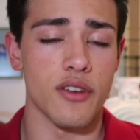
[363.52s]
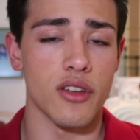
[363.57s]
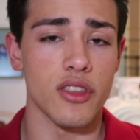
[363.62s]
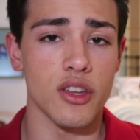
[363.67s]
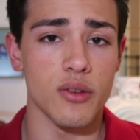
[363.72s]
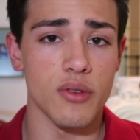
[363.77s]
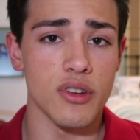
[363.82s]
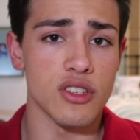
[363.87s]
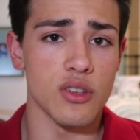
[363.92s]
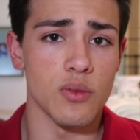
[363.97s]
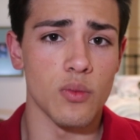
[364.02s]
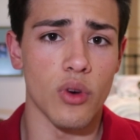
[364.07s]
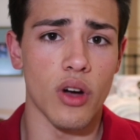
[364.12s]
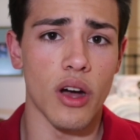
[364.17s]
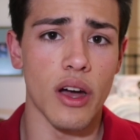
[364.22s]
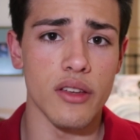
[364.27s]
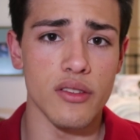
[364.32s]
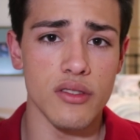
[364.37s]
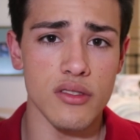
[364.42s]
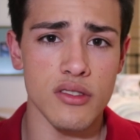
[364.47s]
the only reason
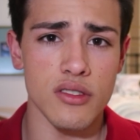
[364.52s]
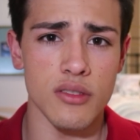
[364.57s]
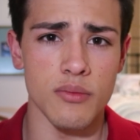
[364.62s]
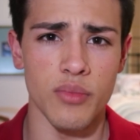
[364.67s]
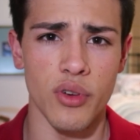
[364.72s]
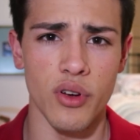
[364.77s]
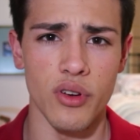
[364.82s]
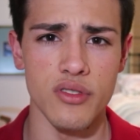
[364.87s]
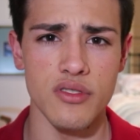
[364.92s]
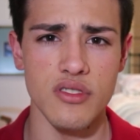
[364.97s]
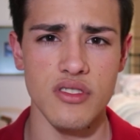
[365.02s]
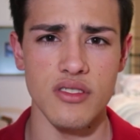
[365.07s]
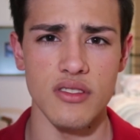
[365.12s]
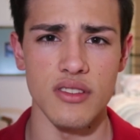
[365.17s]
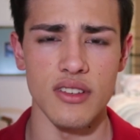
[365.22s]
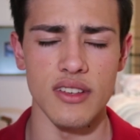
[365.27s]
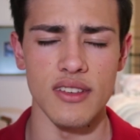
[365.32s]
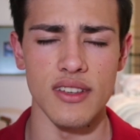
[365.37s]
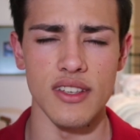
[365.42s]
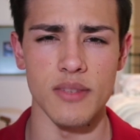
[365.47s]
why I use them
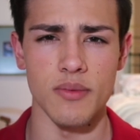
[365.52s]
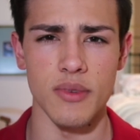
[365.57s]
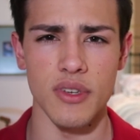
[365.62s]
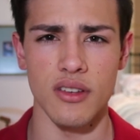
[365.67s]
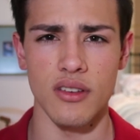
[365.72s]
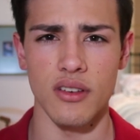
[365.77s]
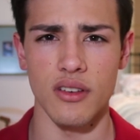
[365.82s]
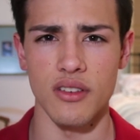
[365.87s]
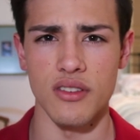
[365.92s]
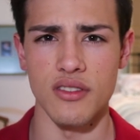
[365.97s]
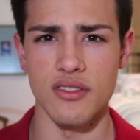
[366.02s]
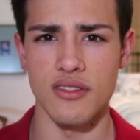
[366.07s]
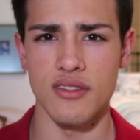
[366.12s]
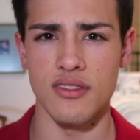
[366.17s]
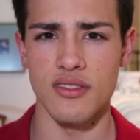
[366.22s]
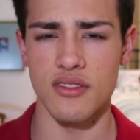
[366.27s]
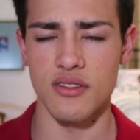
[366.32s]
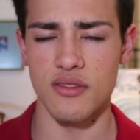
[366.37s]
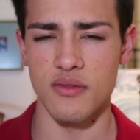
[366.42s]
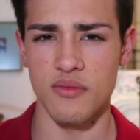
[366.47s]
posted is
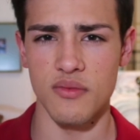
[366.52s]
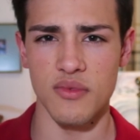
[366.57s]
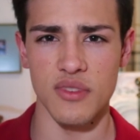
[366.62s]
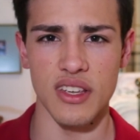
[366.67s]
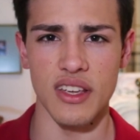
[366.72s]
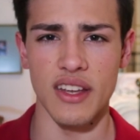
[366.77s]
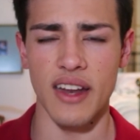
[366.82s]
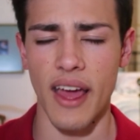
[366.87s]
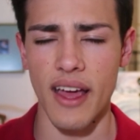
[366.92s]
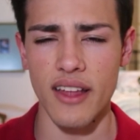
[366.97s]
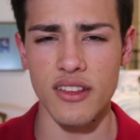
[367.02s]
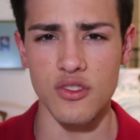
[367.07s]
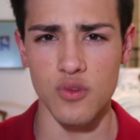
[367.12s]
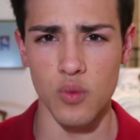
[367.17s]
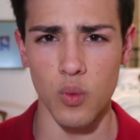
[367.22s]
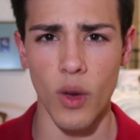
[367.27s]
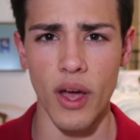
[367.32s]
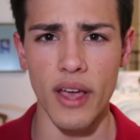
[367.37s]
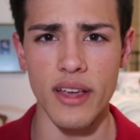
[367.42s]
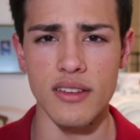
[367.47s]
because it adds
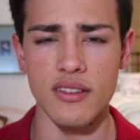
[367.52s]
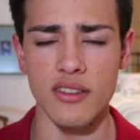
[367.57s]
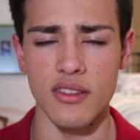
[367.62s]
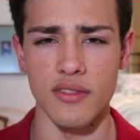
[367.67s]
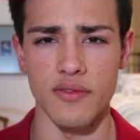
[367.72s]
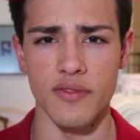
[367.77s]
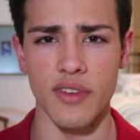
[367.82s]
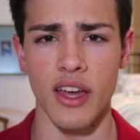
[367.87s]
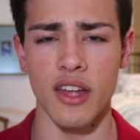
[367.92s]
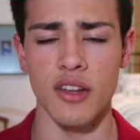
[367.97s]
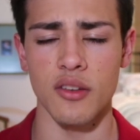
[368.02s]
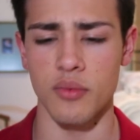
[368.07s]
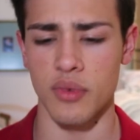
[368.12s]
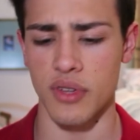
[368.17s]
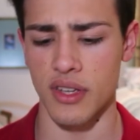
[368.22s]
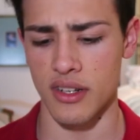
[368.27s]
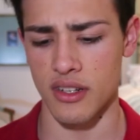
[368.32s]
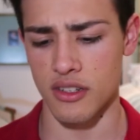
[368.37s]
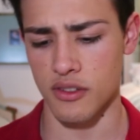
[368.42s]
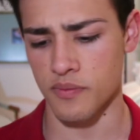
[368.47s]
weight to the fountain
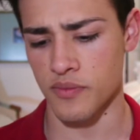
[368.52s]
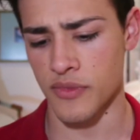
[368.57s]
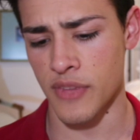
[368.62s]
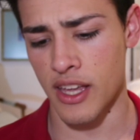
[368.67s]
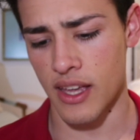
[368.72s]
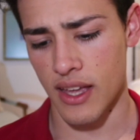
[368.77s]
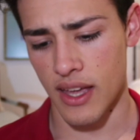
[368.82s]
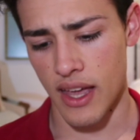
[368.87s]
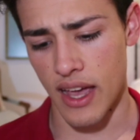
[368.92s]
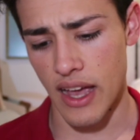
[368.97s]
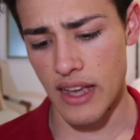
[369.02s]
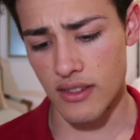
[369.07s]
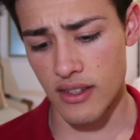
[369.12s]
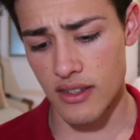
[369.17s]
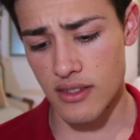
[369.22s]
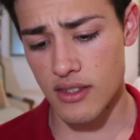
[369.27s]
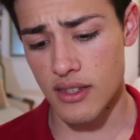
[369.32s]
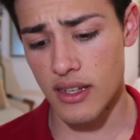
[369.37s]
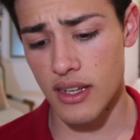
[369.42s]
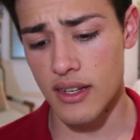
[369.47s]
pen. As
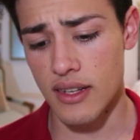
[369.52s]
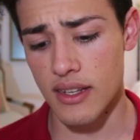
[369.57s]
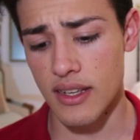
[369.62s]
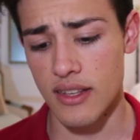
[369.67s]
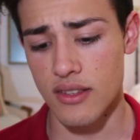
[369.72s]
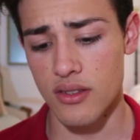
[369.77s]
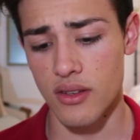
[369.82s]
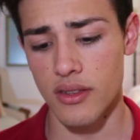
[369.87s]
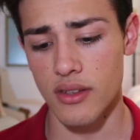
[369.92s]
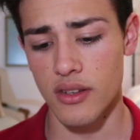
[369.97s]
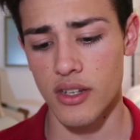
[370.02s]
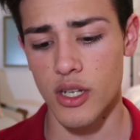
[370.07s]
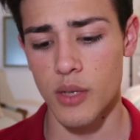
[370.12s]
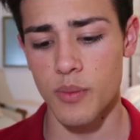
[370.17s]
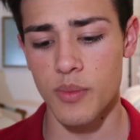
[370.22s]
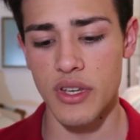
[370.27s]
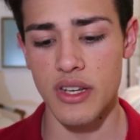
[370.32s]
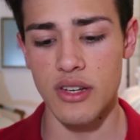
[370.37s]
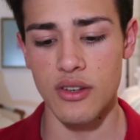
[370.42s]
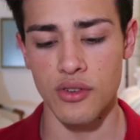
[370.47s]
I said, it's only going to
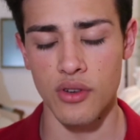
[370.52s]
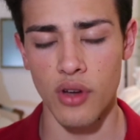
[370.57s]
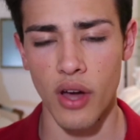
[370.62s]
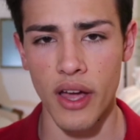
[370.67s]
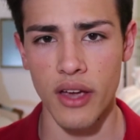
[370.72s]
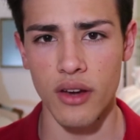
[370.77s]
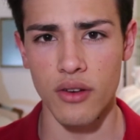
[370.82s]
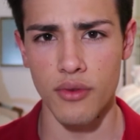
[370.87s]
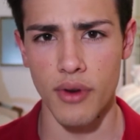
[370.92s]
be 9